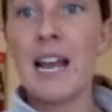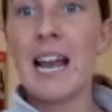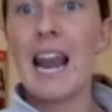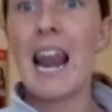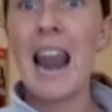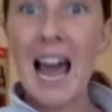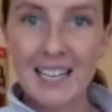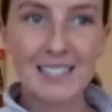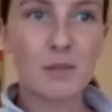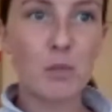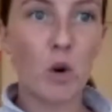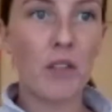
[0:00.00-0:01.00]

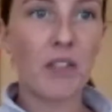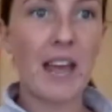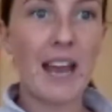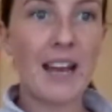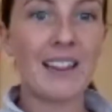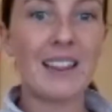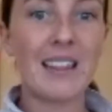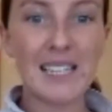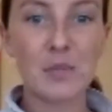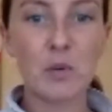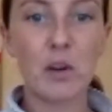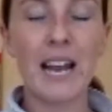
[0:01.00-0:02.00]
Last one then,
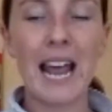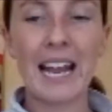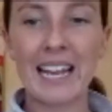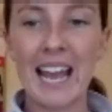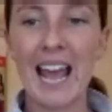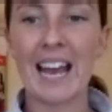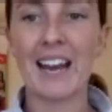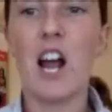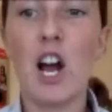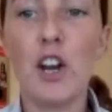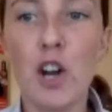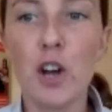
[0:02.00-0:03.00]
this one again,
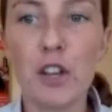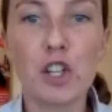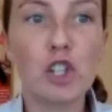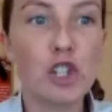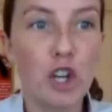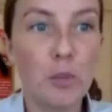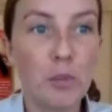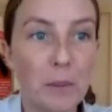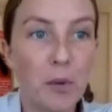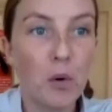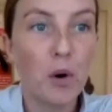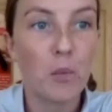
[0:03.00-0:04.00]
another super
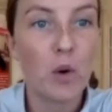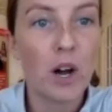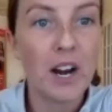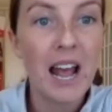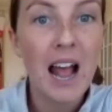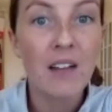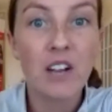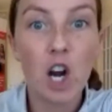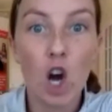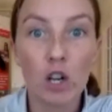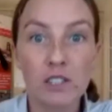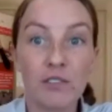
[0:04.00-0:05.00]
important one that
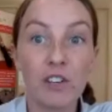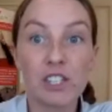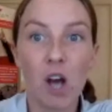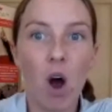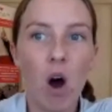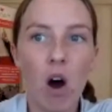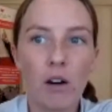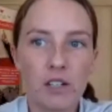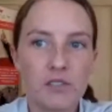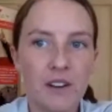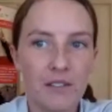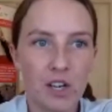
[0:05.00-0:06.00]
lots of us aren't
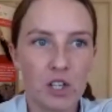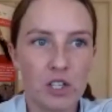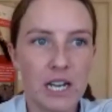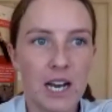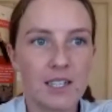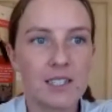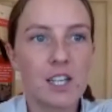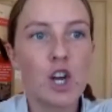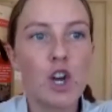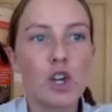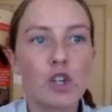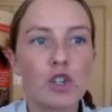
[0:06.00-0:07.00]
very good at.
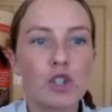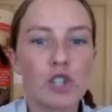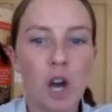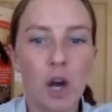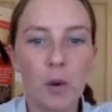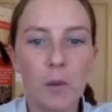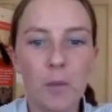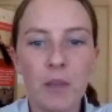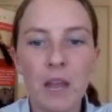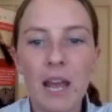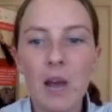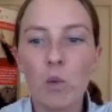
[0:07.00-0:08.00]
So
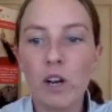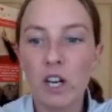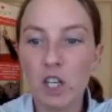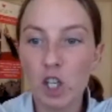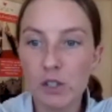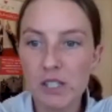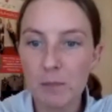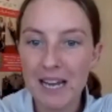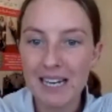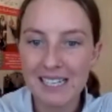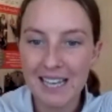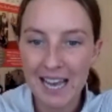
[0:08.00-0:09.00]
we're going to use a
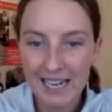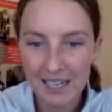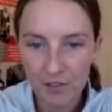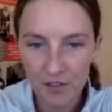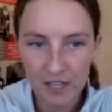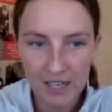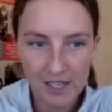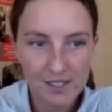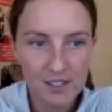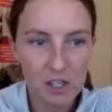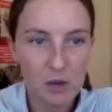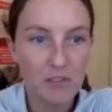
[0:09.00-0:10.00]
band again for
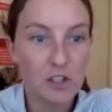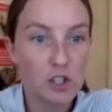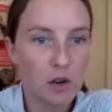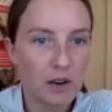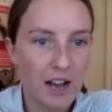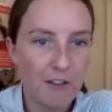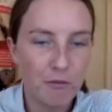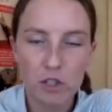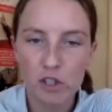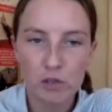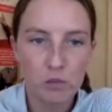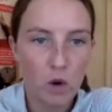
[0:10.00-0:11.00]
this. So if you don't have
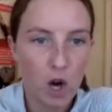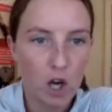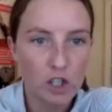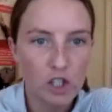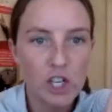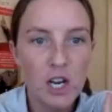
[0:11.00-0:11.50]
one, just watch.